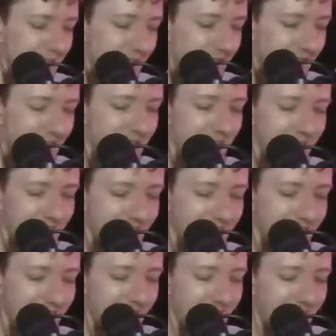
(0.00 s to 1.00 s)
And then
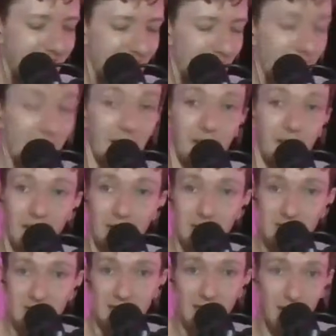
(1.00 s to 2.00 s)
I
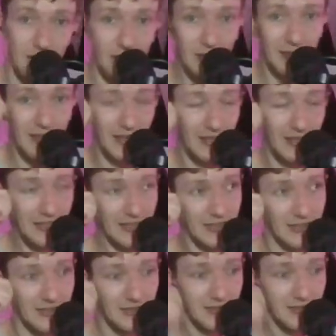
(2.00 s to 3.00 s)
was out
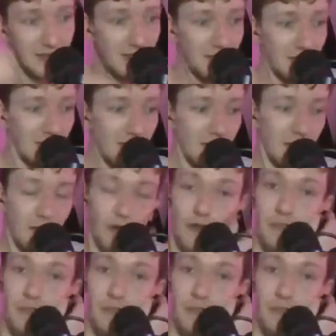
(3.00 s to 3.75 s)
with my